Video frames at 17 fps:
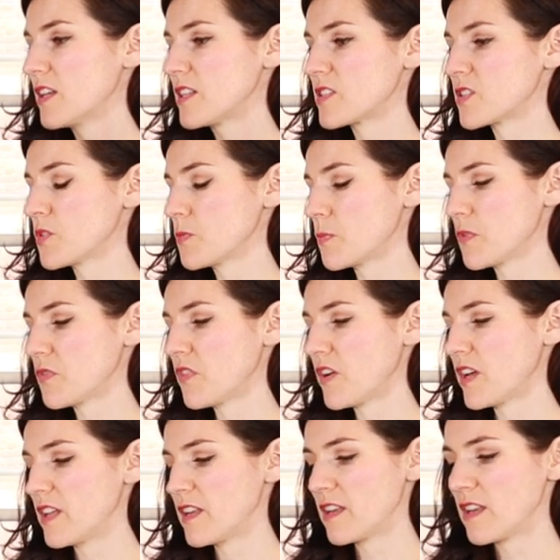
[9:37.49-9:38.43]
It's super
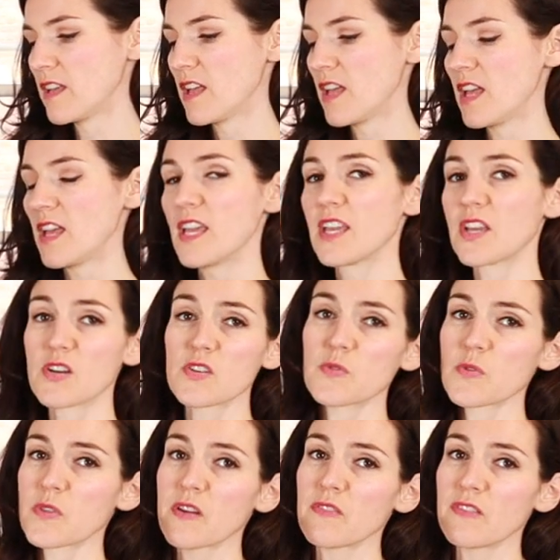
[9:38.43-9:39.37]
fun. It
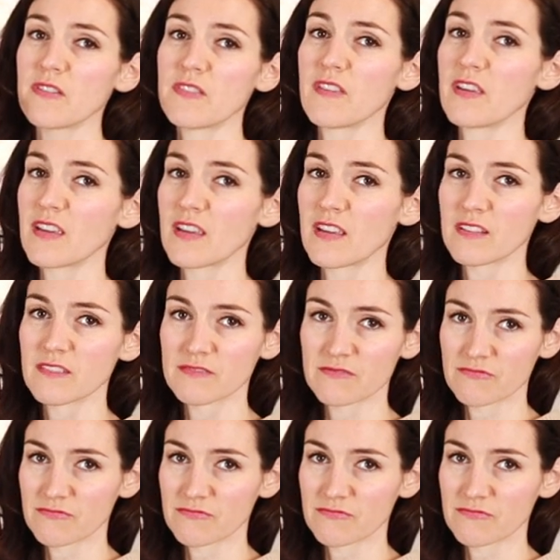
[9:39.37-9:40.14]
goes with everything.